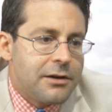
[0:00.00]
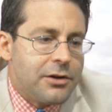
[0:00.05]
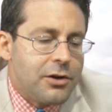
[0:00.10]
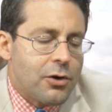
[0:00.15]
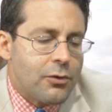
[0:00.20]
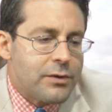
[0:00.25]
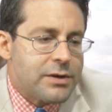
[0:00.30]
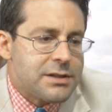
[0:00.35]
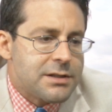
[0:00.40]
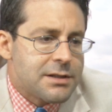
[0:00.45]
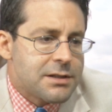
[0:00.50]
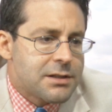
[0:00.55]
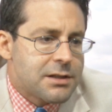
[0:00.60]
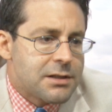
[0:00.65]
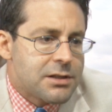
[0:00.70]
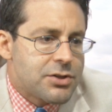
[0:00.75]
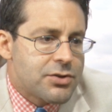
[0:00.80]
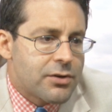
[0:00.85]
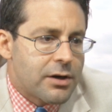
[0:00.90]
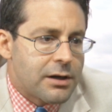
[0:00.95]
you know,
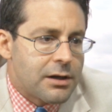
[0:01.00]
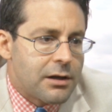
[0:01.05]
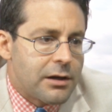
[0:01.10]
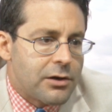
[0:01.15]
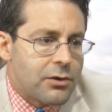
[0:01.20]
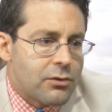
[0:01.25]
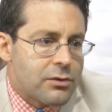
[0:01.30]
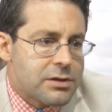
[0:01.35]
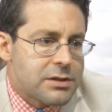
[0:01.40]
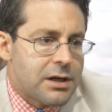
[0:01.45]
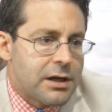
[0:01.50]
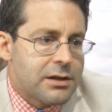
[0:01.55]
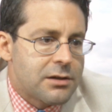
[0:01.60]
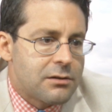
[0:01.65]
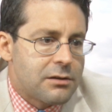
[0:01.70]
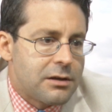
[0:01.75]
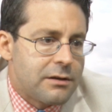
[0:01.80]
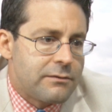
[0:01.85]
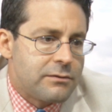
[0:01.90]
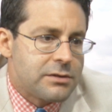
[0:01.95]
resistance trendline,
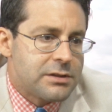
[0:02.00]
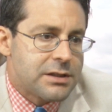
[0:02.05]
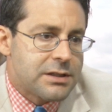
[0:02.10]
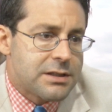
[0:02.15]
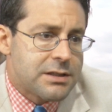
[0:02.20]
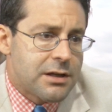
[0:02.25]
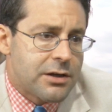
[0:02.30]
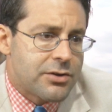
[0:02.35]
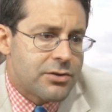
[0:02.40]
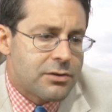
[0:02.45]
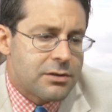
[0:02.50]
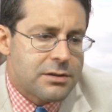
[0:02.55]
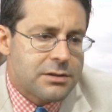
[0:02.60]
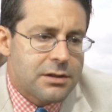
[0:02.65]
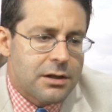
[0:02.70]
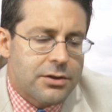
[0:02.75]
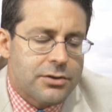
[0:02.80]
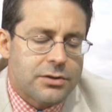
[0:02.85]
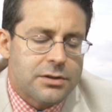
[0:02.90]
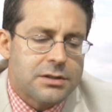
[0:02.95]
horizontal levels, etc., cetera,
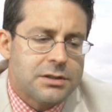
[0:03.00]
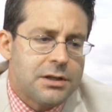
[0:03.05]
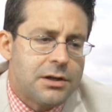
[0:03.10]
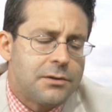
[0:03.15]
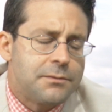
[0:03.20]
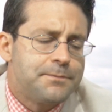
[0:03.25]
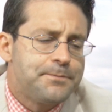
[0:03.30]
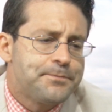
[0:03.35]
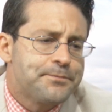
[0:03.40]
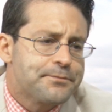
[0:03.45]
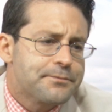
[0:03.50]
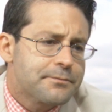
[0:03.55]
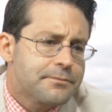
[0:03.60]
etc. Cetera. So,